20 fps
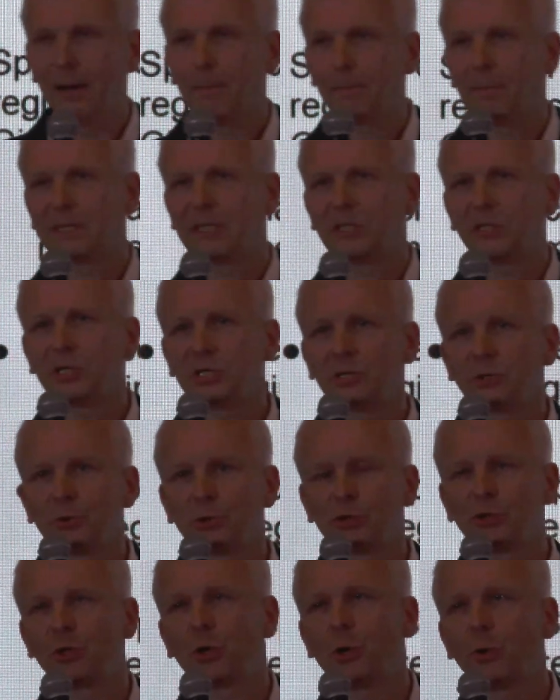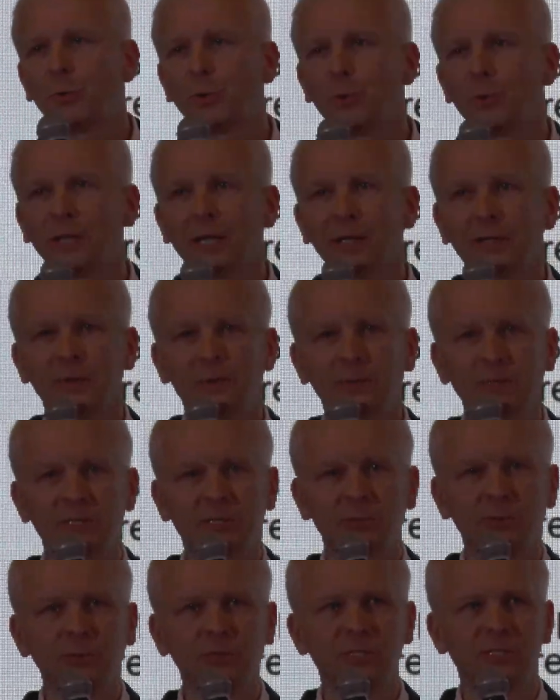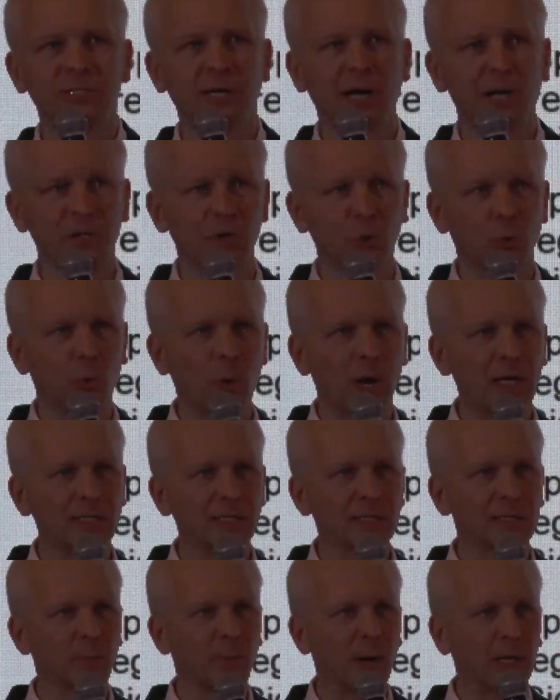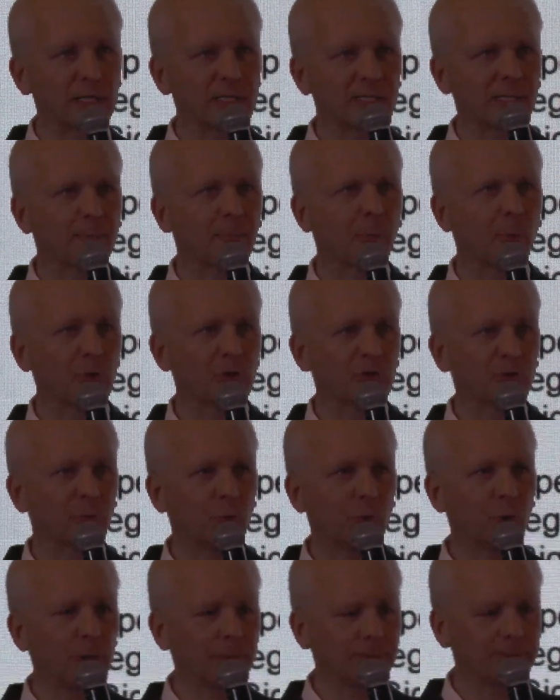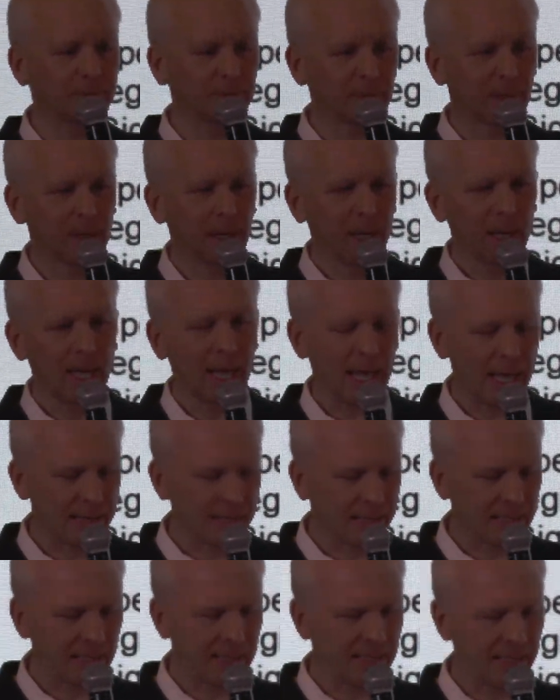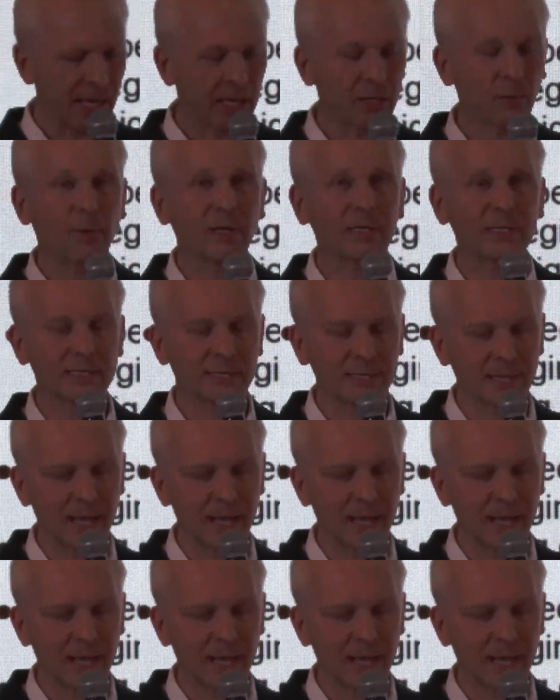But it's just to show you that there is two discussions. One is the post-war, and the other one is